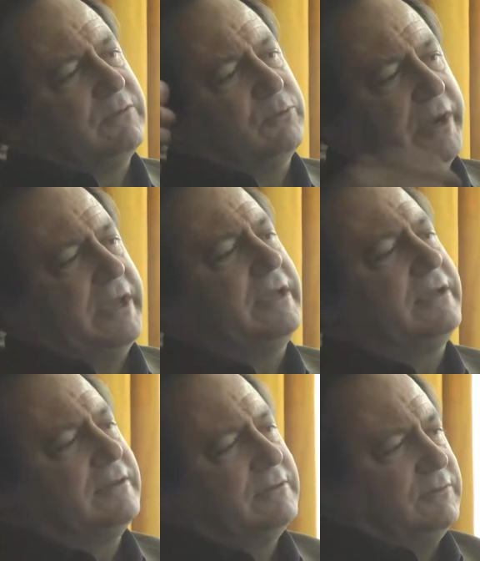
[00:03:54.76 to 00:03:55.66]

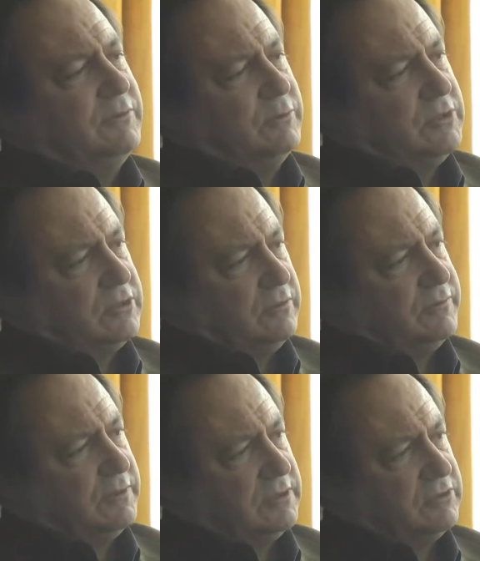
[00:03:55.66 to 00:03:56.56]
wake, if you wish,
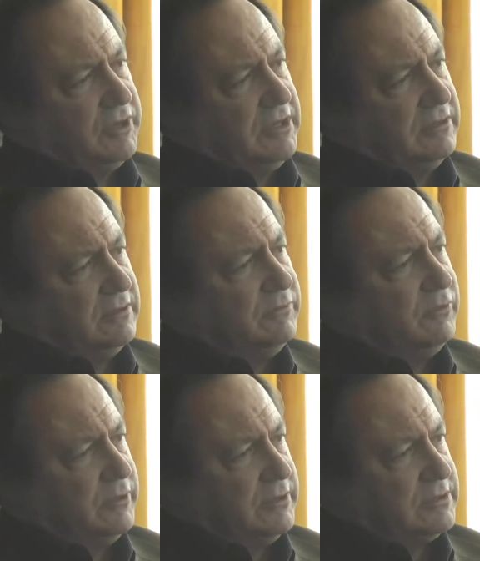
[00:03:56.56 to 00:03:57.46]
of green
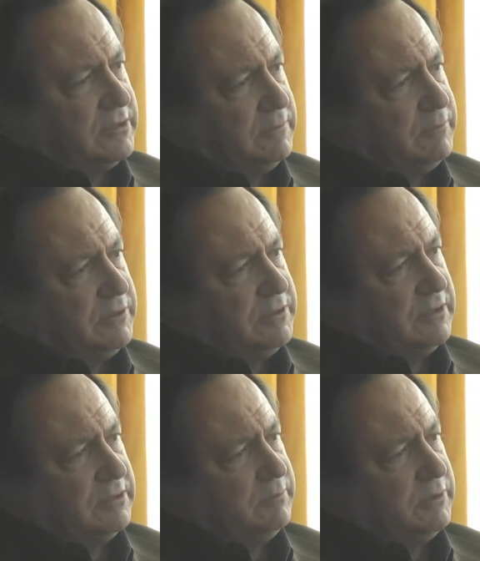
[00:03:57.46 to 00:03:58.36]
influence in
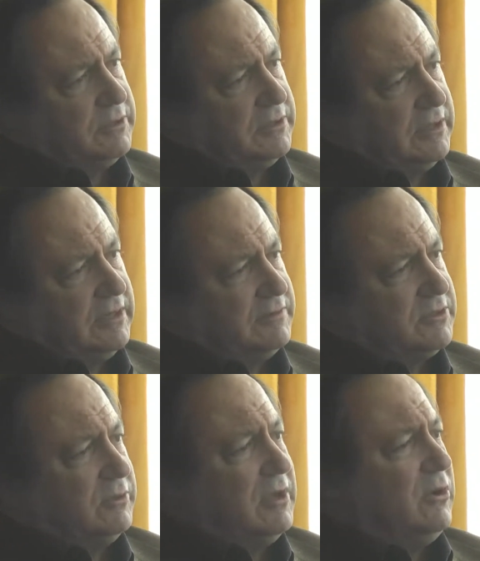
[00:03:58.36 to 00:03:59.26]
at the political level.
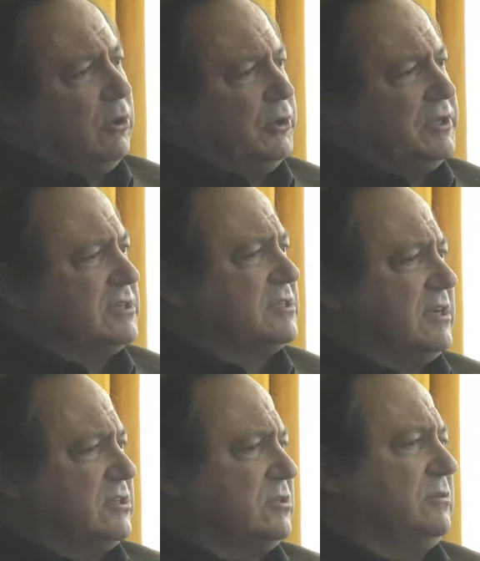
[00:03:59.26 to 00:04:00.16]
So all this
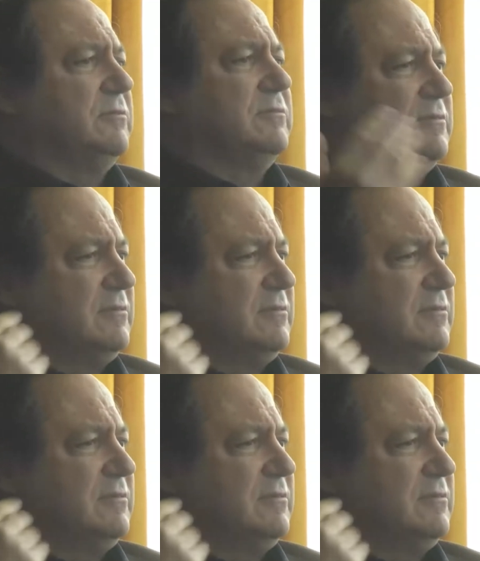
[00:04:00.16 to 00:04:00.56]
discussion